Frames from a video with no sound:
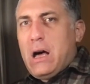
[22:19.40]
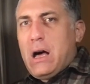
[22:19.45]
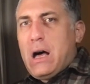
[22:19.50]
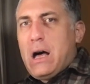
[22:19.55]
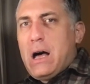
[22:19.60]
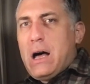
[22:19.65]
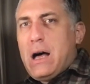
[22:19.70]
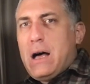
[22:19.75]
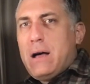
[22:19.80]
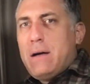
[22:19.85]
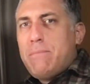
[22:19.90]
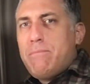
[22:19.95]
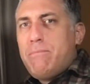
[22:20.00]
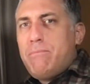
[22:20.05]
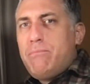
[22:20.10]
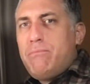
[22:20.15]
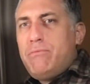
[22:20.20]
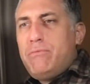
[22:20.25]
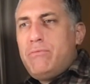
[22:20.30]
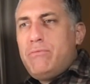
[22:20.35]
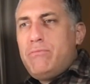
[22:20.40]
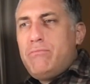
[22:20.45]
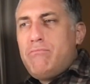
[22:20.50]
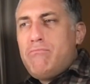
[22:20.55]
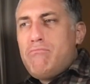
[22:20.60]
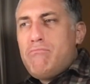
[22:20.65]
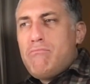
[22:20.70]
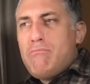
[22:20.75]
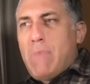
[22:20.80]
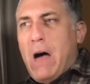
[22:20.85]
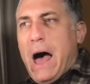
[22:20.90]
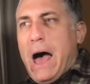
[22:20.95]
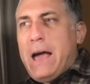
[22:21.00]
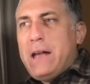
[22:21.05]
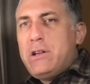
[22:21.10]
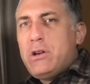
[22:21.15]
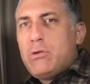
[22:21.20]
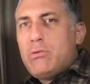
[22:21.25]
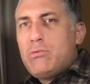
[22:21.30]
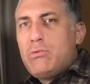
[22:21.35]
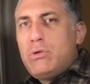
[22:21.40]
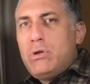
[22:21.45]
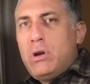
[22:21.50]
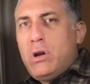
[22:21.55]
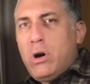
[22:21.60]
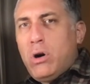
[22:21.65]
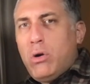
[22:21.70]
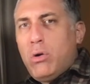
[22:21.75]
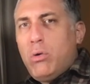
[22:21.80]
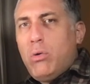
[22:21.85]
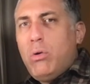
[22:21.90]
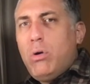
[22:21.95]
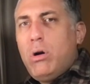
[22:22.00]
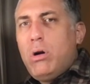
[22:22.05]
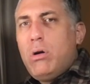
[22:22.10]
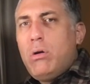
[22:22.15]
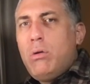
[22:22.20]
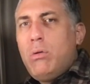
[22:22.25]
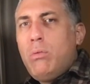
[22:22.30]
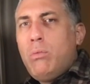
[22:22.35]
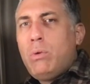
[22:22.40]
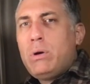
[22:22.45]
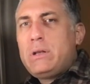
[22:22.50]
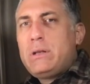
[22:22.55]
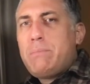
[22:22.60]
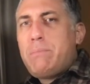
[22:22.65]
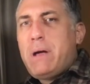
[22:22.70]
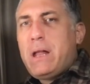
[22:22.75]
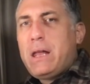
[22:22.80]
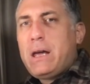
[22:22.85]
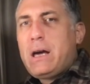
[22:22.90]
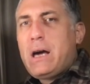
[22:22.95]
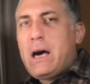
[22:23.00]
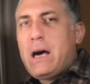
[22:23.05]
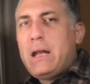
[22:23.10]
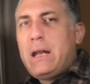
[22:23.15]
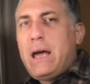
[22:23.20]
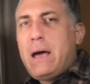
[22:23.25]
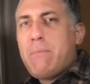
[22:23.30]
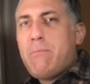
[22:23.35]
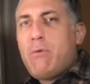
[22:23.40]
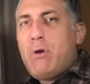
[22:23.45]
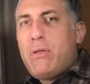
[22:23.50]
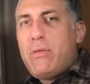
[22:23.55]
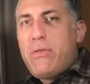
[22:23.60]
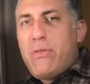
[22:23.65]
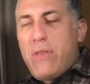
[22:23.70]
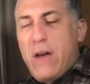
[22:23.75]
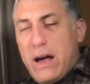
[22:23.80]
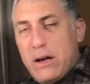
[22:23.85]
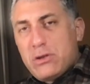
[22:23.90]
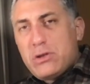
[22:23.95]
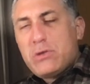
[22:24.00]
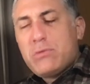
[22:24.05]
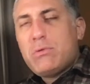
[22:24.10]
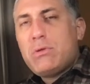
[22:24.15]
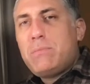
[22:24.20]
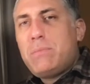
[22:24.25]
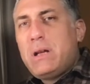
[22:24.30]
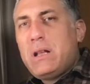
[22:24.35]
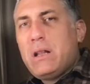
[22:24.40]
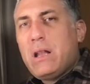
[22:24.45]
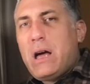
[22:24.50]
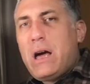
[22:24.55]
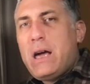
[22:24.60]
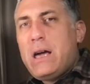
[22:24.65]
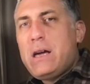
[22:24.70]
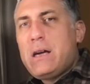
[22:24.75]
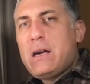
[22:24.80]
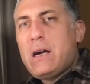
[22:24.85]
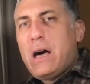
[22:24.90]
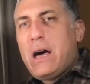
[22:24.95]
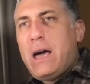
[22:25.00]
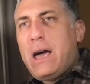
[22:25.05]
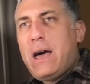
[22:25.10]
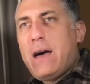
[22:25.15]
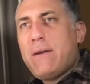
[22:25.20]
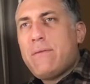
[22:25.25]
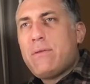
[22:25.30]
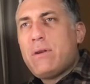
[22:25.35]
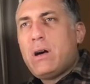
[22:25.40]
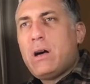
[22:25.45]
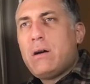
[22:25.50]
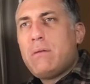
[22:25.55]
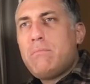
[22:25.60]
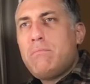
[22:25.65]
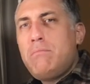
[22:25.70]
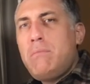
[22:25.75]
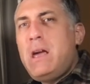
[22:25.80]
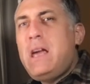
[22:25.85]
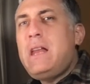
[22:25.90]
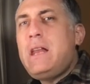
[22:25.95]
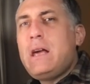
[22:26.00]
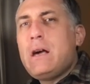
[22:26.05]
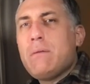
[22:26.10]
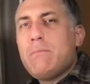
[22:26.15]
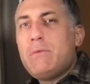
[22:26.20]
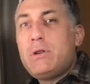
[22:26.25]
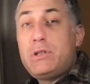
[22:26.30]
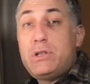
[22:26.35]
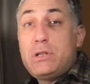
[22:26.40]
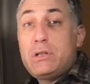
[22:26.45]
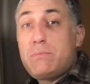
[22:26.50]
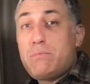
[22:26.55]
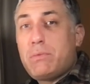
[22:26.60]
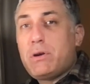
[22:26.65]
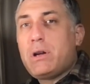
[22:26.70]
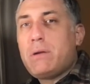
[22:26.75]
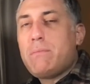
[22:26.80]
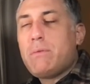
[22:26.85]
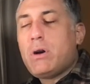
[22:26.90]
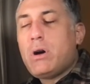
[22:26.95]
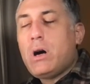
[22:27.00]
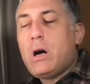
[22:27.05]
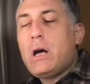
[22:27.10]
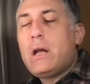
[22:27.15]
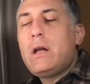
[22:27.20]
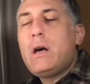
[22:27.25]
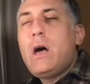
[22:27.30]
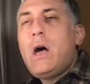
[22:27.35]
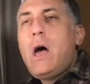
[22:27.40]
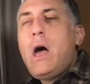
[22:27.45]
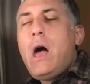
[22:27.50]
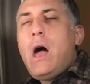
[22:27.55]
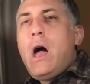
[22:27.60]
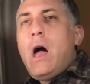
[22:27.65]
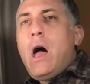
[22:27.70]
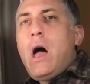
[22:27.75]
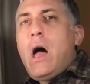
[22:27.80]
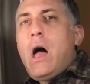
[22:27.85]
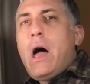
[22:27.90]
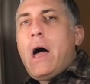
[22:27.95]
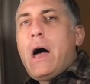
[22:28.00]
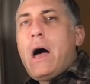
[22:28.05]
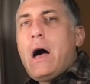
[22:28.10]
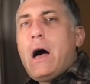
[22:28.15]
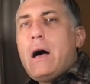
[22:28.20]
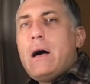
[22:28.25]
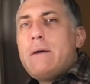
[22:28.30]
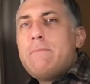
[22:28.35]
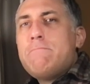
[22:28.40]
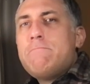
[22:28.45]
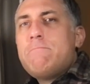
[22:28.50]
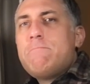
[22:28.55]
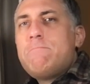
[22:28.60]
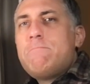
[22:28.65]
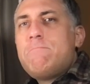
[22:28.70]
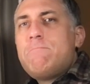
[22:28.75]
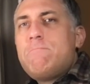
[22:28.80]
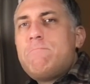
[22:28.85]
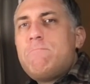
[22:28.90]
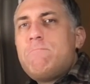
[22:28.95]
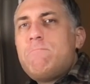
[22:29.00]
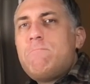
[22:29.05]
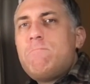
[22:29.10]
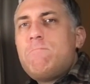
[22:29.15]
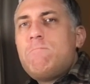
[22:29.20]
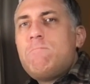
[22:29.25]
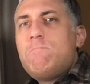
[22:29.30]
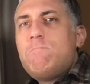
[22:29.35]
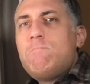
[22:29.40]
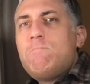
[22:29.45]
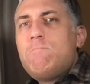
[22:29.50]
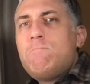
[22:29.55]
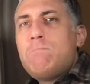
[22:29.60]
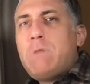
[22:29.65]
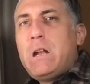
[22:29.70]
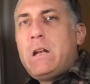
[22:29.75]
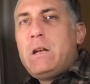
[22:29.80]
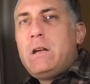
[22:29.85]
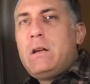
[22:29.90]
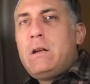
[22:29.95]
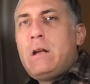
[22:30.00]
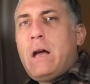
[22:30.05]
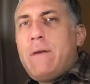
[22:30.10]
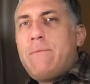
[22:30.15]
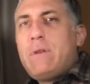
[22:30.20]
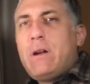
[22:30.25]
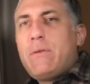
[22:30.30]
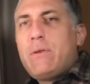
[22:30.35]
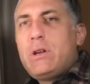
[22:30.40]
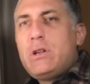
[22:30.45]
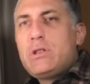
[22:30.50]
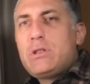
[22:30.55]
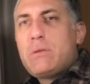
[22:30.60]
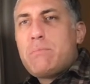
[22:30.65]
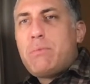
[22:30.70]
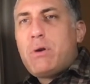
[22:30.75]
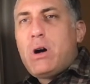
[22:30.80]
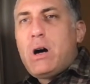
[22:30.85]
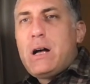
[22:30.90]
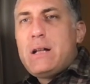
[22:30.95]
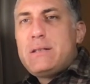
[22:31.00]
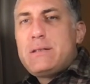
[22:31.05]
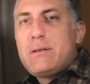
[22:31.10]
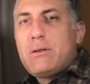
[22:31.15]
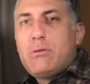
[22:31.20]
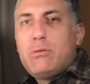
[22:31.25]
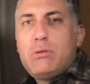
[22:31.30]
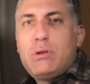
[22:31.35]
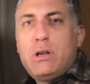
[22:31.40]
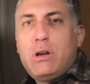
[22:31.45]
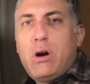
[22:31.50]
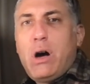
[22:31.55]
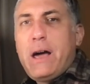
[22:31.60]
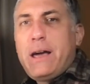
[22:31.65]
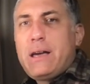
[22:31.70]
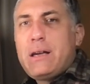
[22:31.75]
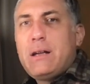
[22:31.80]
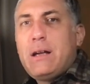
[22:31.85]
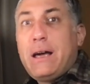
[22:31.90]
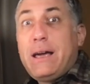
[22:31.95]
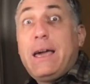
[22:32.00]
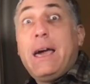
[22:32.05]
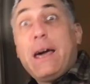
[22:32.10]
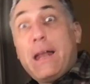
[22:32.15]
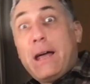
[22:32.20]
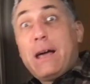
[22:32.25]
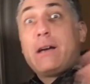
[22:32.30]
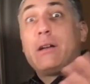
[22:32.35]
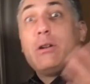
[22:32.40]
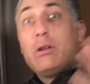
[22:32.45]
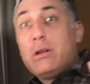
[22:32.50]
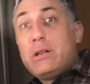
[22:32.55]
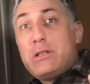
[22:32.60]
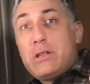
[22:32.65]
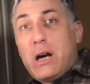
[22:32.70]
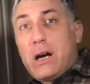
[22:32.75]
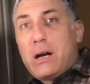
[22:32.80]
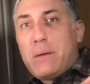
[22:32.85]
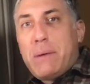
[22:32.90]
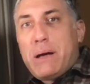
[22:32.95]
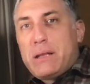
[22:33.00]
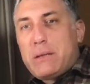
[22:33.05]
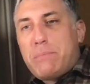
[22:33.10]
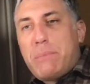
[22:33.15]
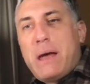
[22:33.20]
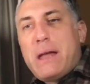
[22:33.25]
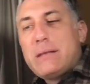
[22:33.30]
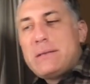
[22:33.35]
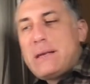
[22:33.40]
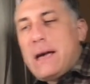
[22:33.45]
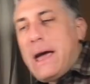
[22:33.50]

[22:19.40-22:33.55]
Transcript: Um, I don't know what the Pelikan M1000 would be like. I have a medium, which is pretty broad. Um, but I've never used abroad, so you know, I can, again, I can only talk about the pens I